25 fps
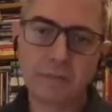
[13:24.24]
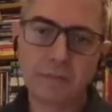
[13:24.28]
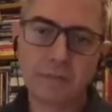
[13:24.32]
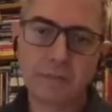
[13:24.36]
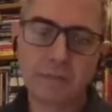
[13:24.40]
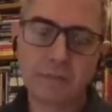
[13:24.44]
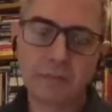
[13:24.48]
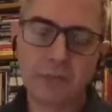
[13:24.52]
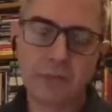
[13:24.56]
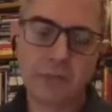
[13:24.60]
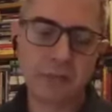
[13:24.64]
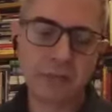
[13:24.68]

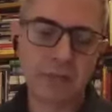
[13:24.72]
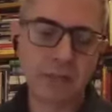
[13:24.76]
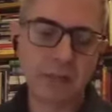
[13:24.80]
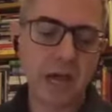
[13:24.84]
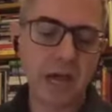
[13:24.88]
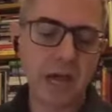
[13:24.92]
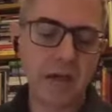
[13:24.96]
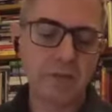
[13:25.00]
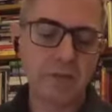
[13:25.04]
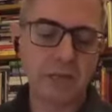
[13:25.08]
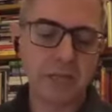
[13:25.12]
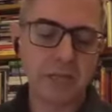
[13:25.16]
Because,
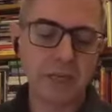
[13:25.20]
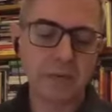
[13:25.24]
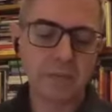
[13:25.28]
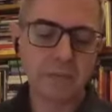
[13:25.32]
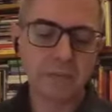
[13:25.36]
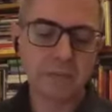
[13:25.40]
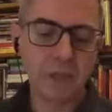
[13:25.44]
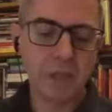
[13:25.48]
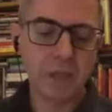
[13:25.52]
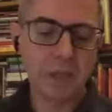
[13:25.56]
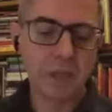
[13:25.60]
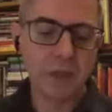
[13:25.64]
I mean,
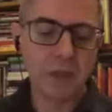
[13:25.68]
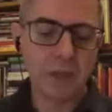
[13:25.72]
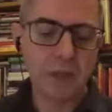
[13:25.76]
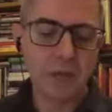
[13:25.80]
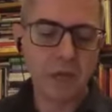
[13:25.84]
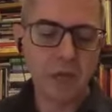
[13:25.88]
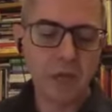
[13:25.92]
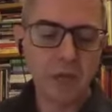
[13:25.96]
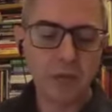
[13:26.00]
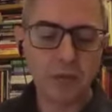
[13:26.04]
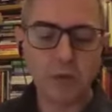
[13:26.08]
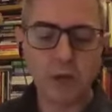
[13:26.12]

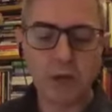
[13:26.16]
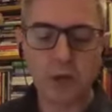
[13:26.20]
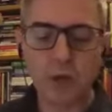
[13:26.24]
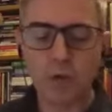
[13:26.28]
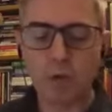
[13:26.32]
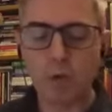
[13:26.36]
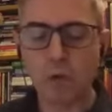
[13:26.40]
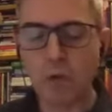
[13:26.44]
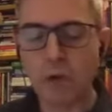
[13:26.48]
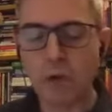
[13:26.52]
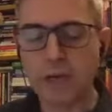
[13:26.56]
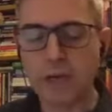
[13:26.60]
if we
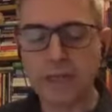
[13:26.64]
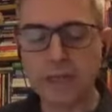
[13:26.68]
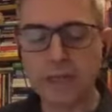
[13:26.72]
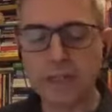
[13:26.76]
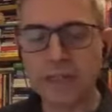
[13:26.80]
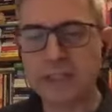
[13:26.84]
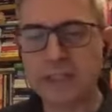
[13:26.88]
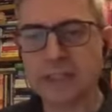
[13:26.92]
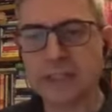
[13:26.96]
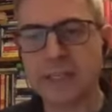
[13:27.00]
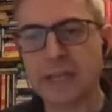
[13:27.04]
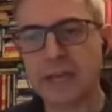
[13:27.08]
quickly
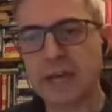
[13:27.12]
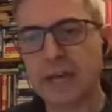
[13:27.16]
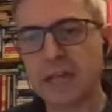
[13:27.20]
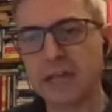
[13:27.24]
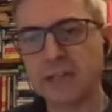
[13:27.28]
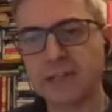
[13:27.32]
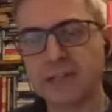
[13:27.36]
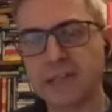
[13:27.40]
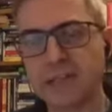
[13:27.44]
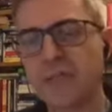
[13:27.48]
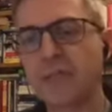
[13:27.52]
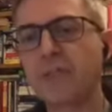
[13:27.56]

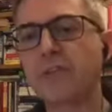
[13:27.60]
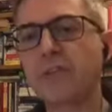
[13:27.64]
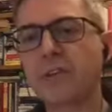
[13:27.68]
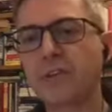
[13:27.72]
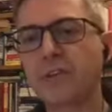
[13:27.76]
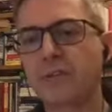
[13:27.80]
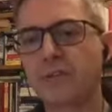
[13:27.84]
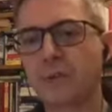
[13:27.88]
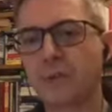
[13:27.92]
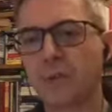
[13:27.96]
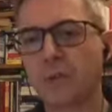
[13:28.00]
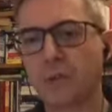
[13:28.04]
scan these 3
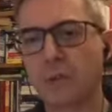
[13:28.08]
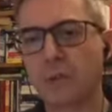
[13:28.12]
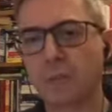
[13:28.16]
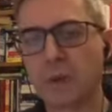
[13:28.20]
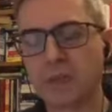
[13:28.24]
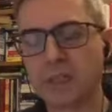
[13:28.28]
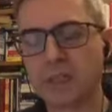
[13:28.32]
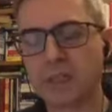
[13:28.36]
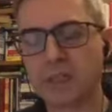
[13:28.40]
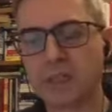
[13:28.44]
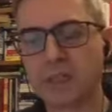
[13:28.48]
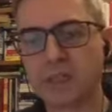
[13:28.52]

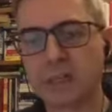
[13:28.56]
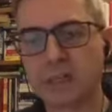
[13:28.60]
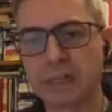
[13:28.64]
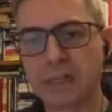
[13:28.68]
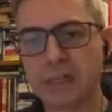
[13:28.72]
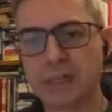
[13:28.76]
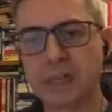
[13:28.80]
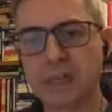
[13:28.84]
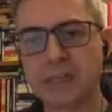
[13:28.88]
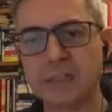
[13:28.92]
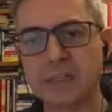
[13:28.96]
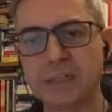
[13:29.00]
formats, the
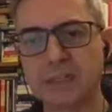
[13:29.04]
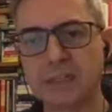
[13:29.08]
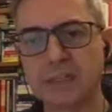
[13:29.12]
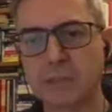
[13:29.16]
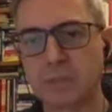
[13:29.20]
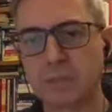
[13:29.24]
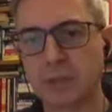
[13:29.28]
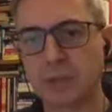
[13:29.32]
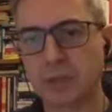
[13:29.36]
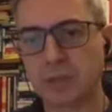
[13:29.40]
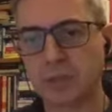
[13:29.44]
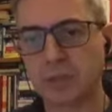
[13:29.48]
classic
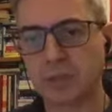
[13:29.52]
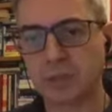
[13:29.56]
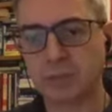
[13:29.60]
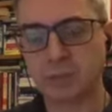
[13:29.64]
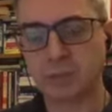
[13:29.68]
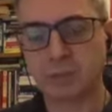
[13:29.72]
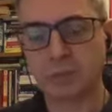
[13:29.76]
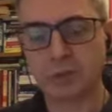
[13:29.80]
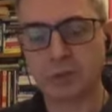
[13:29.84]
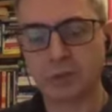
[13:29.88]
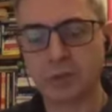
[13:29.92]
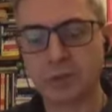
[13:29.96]
printed
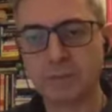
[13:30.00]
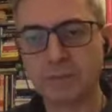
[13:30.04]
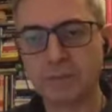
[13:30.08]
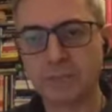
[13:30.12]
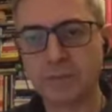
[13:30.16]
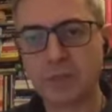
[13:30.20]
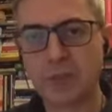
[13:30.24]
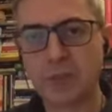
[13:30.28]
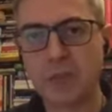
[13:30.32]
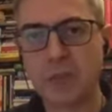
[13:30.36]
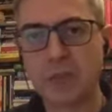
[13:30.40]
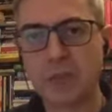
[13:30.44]
book,
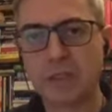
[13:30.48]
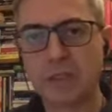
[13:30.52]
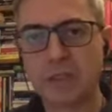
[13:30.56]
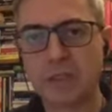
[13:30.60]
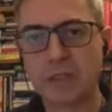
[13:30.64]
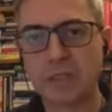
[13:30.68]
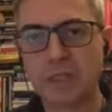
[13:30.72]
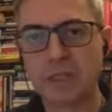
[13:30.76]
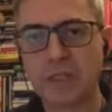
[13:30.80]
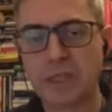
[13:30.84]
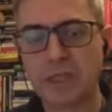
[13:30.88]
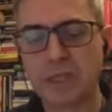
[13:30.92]

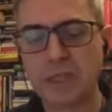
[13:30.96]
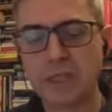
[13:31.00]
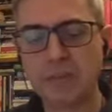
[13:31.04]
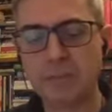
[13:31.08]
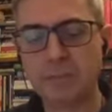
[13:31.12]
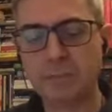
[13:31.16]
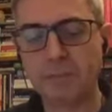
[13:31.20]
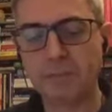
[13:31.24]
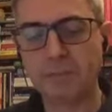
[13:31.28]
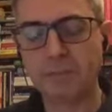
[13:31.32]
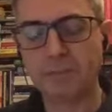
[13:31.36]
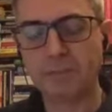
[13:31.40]
the
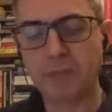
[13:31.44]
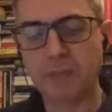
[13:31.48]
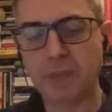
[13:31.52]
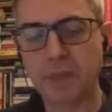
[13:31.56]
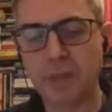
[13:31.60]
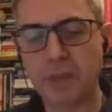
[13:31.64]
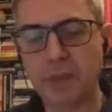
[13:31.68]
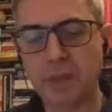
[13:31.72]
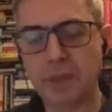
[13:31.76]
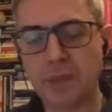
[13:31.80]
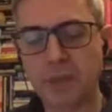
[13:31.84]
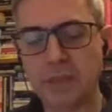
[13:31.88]

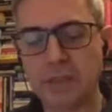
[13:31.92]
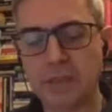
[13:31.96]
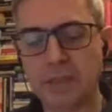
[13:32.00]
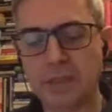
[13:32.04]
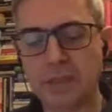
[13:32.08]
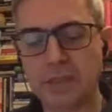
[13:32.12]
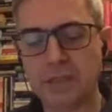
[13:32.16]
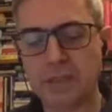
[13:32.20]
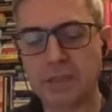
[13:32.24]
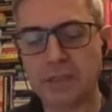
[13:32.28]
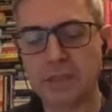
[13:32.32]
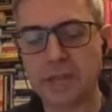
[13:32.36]

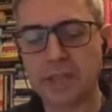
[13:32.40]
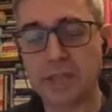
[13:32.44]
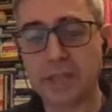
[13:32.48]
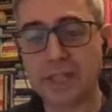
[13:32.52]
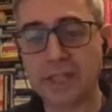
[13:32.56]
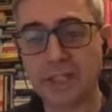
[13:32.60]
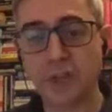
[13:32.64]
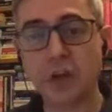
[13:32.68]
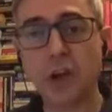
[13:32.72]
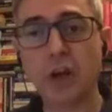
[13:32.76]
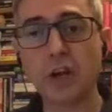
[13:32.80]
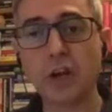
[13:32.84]

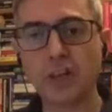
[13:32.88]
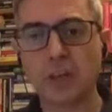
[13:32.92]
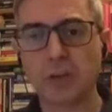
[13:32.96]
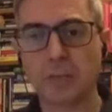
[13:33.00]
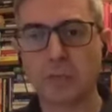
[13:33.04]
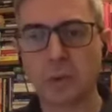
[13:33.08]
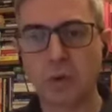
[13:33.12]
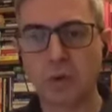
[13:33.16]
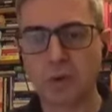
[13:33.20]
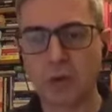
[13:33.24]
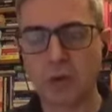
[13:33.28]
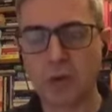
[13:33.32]
electronic
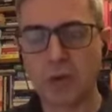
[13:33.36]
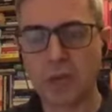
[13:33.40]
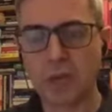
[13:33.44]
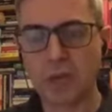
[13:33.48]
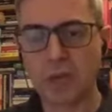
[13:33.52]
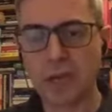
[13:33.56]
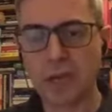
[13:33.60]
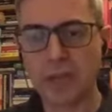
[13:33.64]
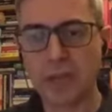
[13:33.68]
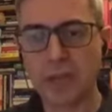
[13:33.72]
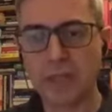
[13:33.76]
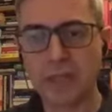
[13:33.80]
book,
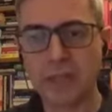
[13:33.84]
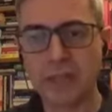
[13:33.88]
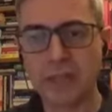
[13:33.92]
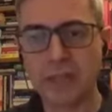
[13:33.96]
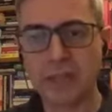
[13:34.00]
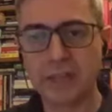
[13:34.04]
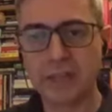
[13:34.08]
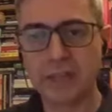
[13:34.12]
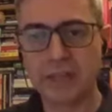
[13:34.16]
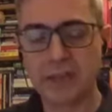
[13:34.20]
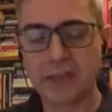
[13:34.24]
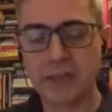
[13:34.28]
and
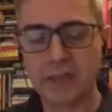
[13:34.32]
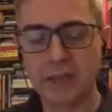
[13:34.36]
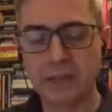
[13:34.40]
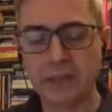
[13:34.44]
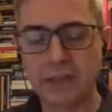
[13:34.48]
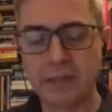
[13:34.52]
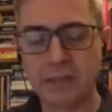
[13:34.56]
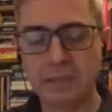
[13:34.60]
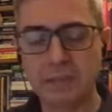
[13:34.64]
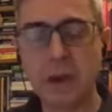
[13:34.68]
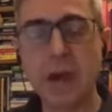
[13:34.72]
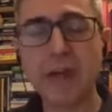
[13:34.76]
the
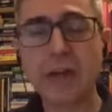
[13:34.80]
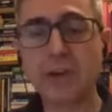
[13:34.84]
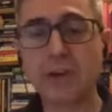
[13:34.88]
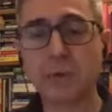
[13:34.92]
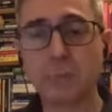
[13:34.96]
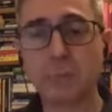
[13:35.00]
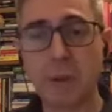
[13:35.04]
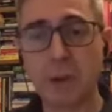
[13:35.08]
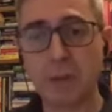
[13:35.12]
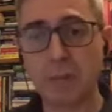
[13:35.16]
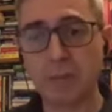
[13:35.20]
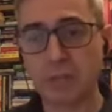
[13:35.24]

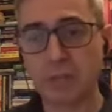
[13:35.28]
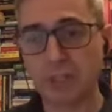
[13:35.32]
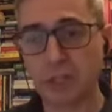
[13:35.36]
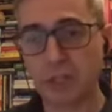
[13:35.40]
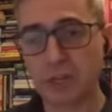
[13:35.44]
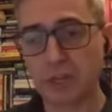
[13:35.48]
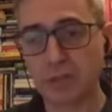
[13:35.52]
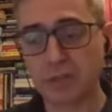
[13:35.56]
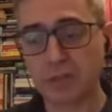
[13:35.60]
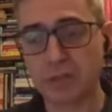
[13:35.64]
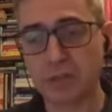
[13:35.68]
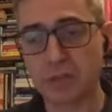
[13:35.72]

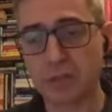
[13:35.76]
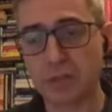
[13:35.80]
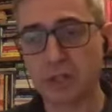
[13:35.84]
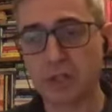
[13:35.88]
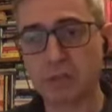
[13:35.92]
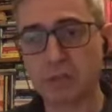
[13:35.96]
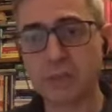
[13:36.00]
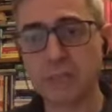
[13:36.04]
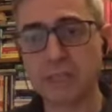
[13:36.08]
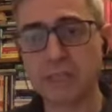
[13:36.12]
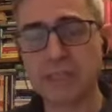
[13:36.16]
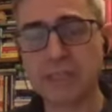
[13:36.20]
micro-publishing of social
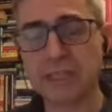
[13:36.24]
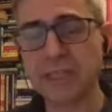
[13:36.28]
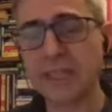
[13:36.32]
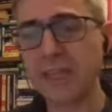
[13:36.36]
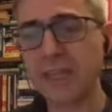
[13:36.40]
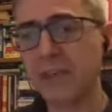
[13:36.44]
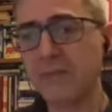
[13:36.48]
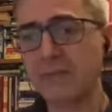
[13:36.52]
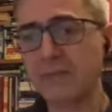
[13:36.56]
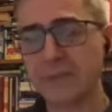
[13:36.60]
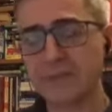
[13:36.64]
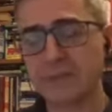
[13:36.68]
media, they
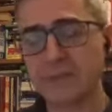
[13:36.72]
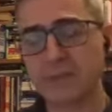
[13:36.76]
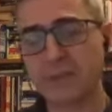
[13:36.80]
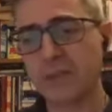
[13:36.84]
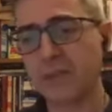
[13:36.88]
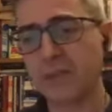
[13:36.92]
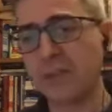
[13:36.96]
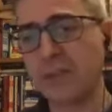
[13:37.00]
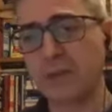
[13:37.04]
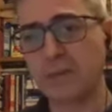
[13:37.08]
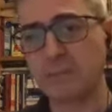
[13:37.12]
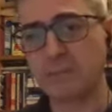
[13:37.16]
have
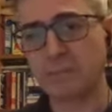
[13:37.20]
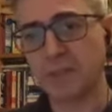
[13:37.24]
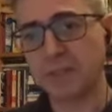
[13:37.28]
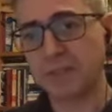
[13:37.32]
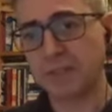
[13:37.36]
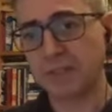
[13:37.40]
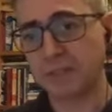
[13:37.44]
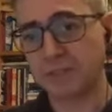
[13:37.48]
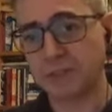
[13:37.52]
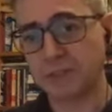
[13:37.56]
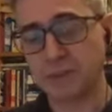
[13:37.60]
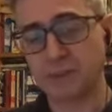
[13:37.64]
3
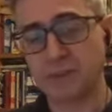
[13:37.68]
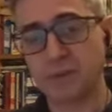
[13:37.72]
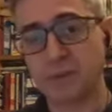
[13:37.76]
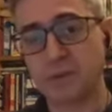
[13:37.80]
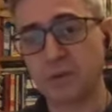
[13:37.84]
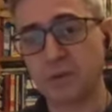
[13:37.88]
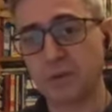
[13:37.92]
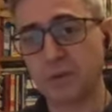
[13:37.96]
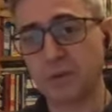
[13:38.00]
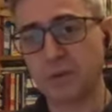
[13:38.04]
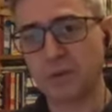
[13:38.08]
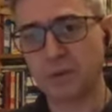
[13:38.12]
completely
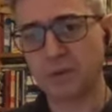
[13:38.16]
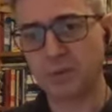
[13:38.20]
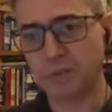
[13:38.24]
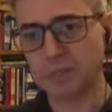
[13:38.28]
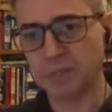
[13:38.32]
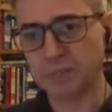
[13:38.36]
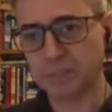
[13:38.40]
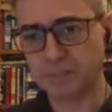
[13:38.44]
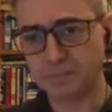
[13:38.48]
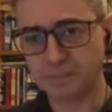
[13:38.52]
different roles.